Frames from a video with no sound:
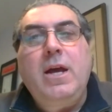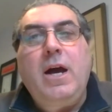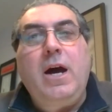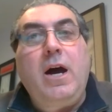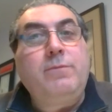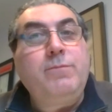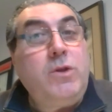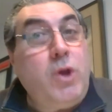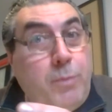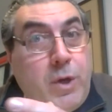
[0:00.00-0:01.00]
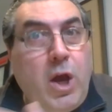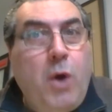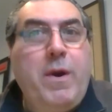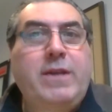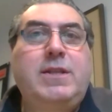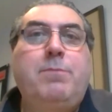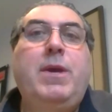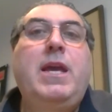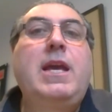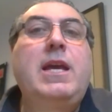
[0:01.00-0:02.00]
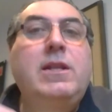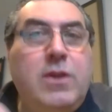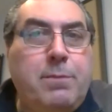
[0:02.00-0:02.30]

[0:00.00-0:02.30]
Putting OSTP into